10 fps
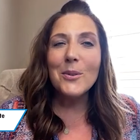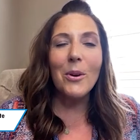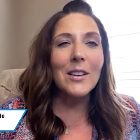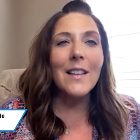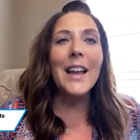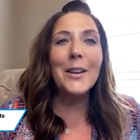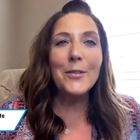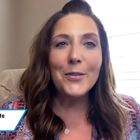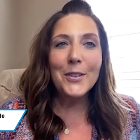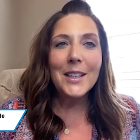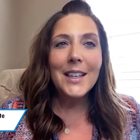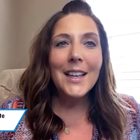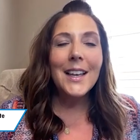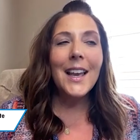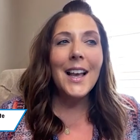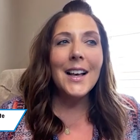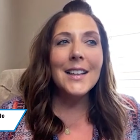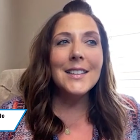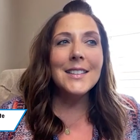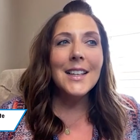to our life. Hmm.
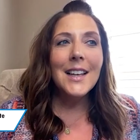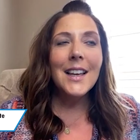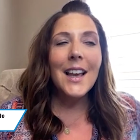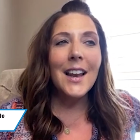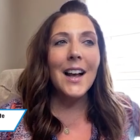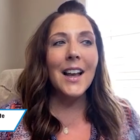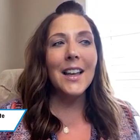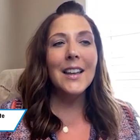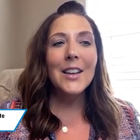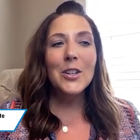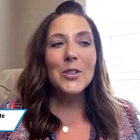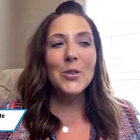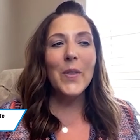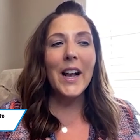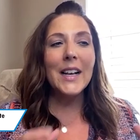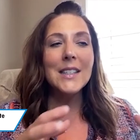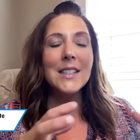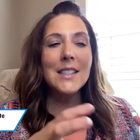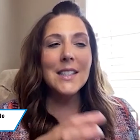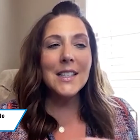And and I so that
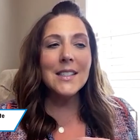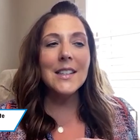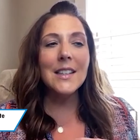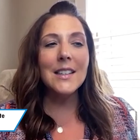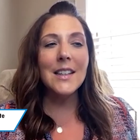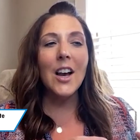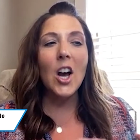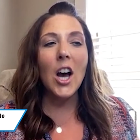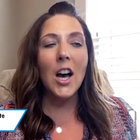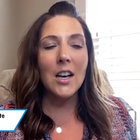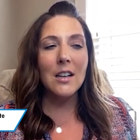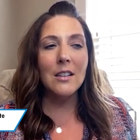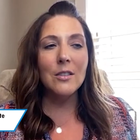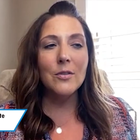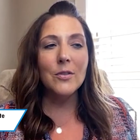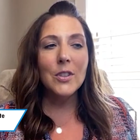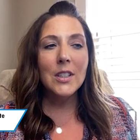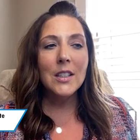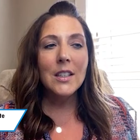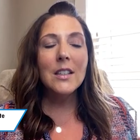season of
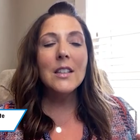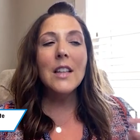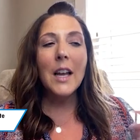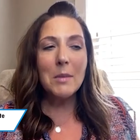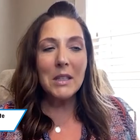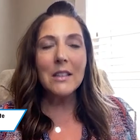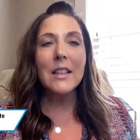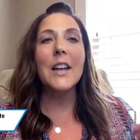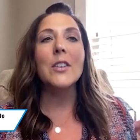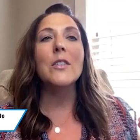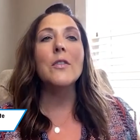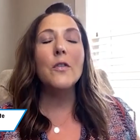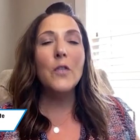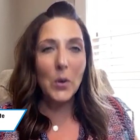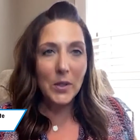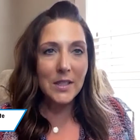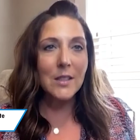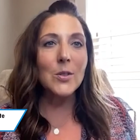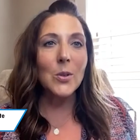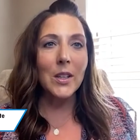climbing the ladder of
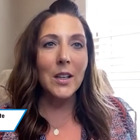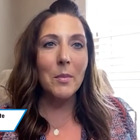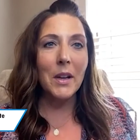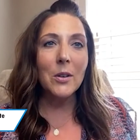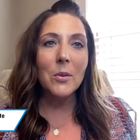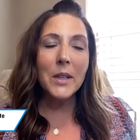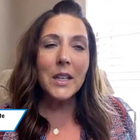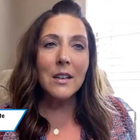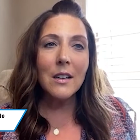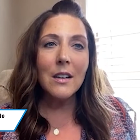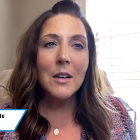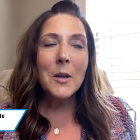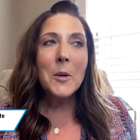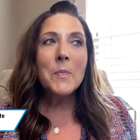focusing solely on my career